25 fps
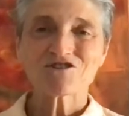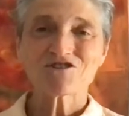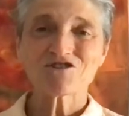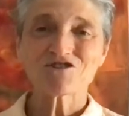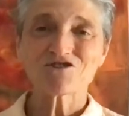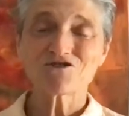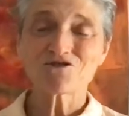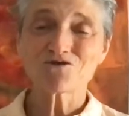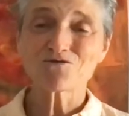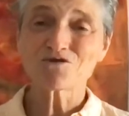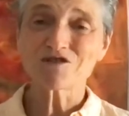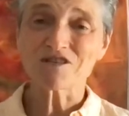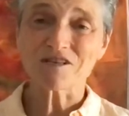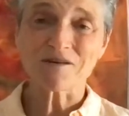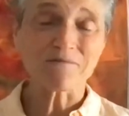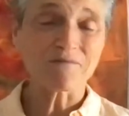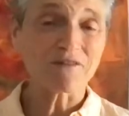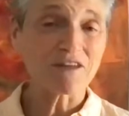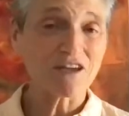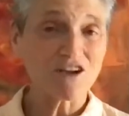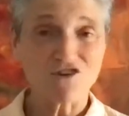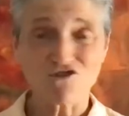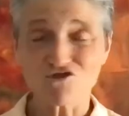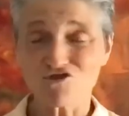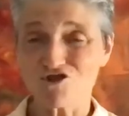to do
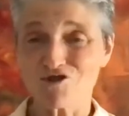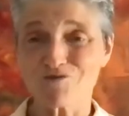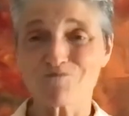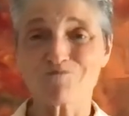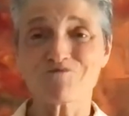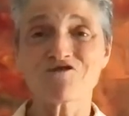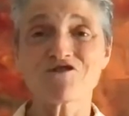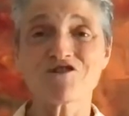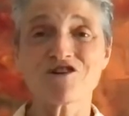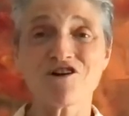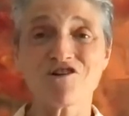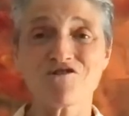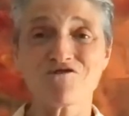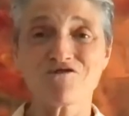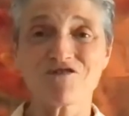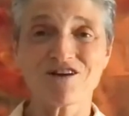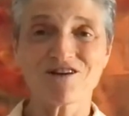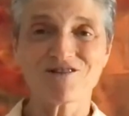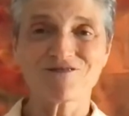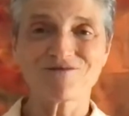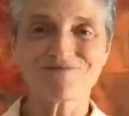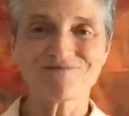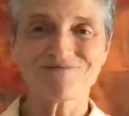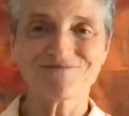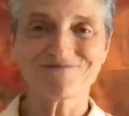something
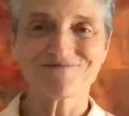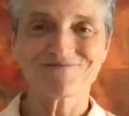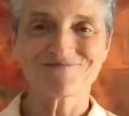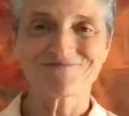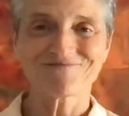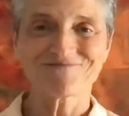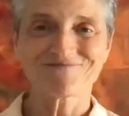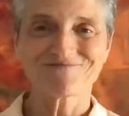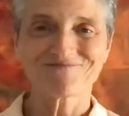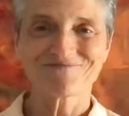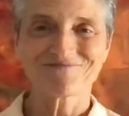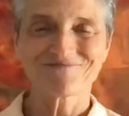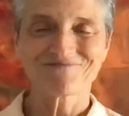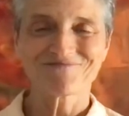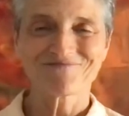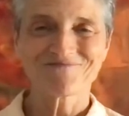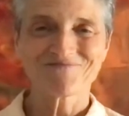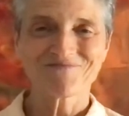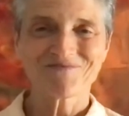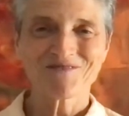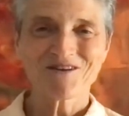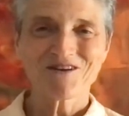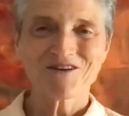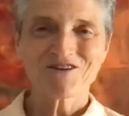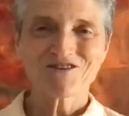entrepreneurial,
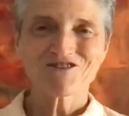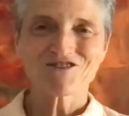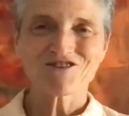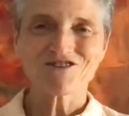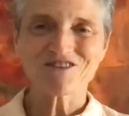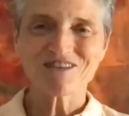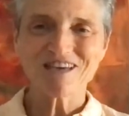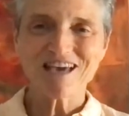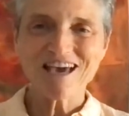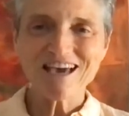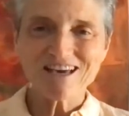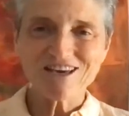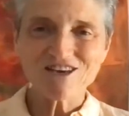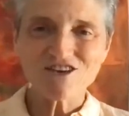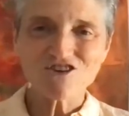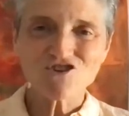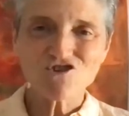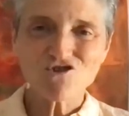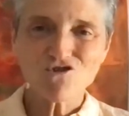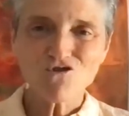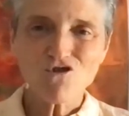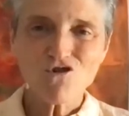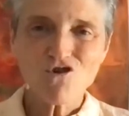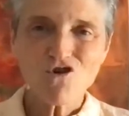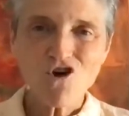to take
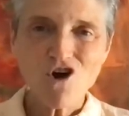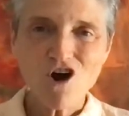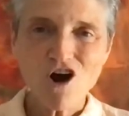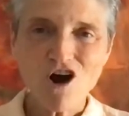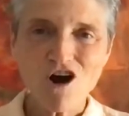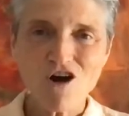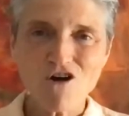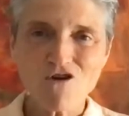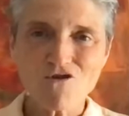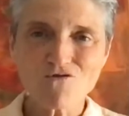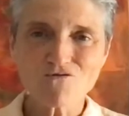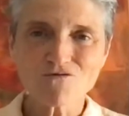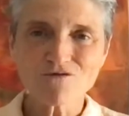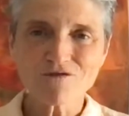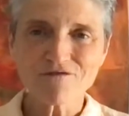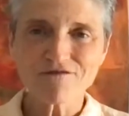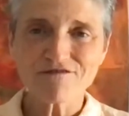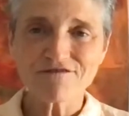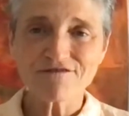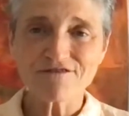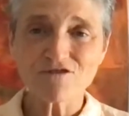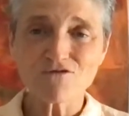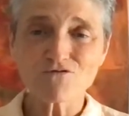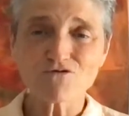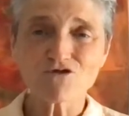your own
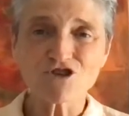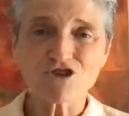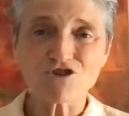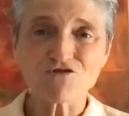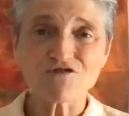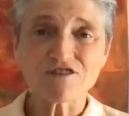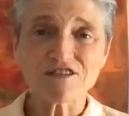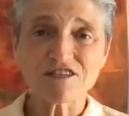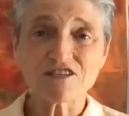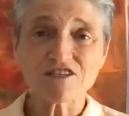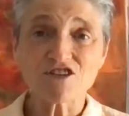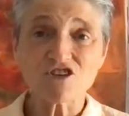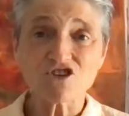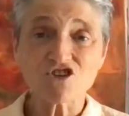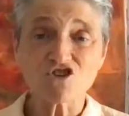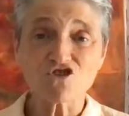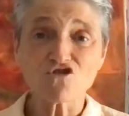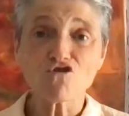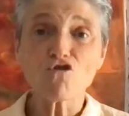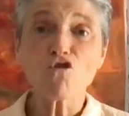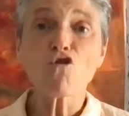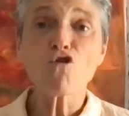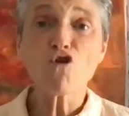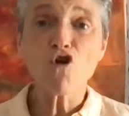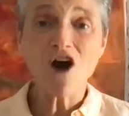future into
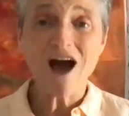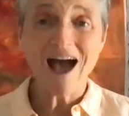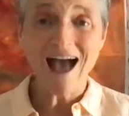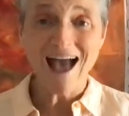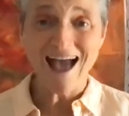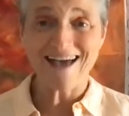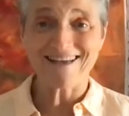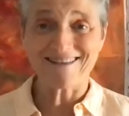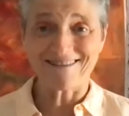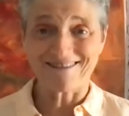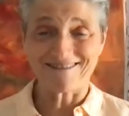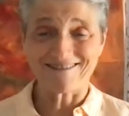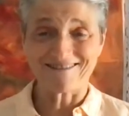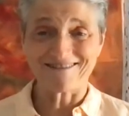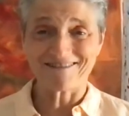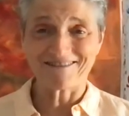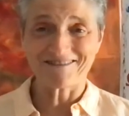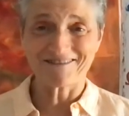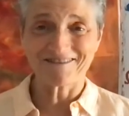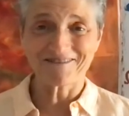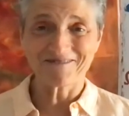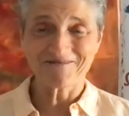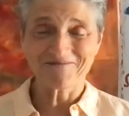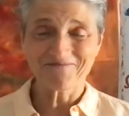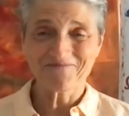your
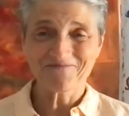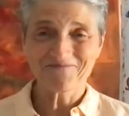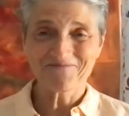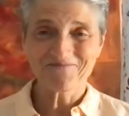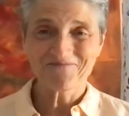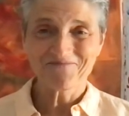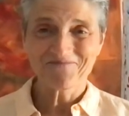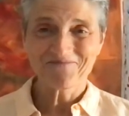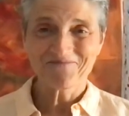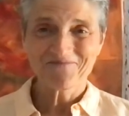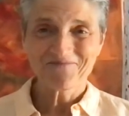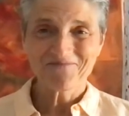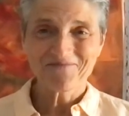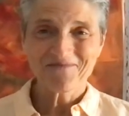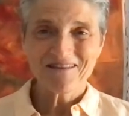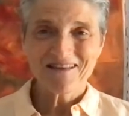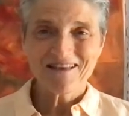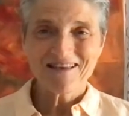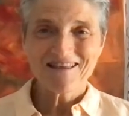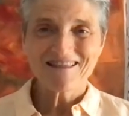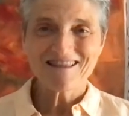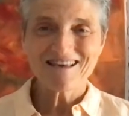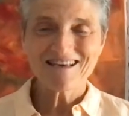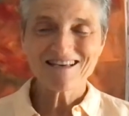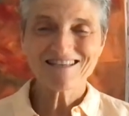hands.
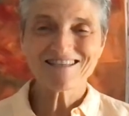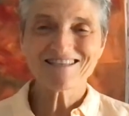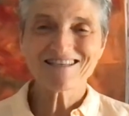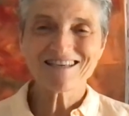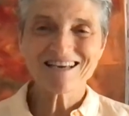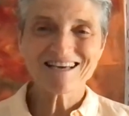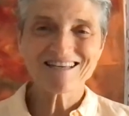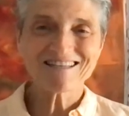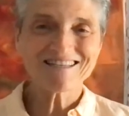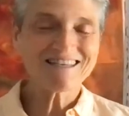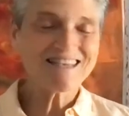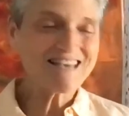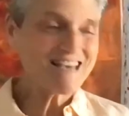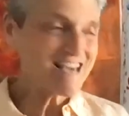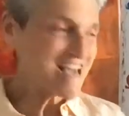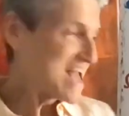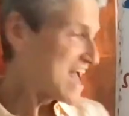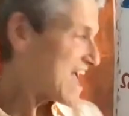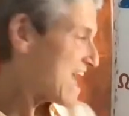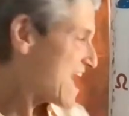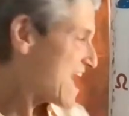This is the